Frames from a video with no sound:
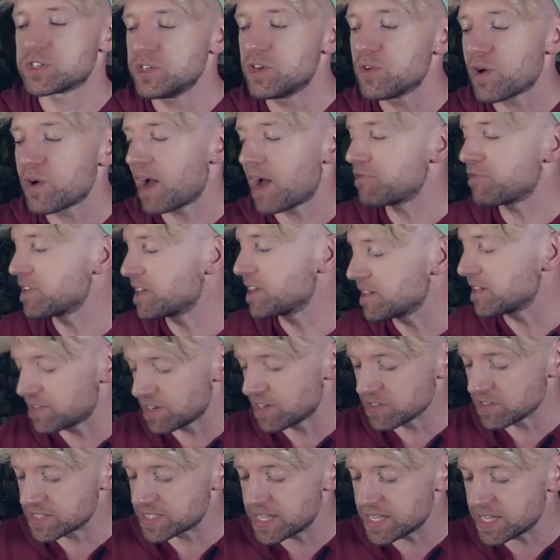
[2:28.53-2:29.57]
You don't have to
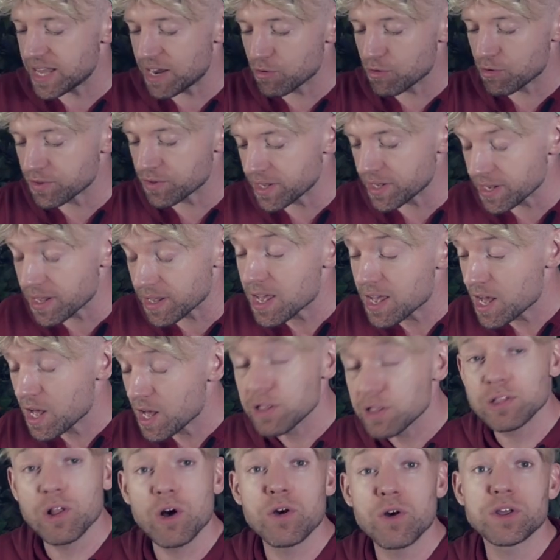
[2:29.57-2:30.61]
continually sit there all day
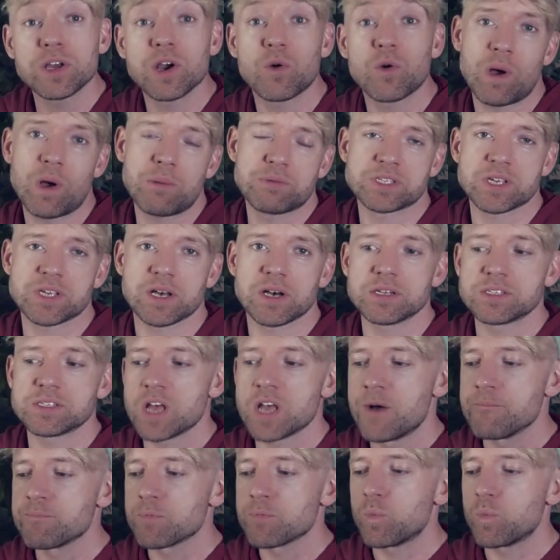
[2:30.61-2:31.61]
learning at websites.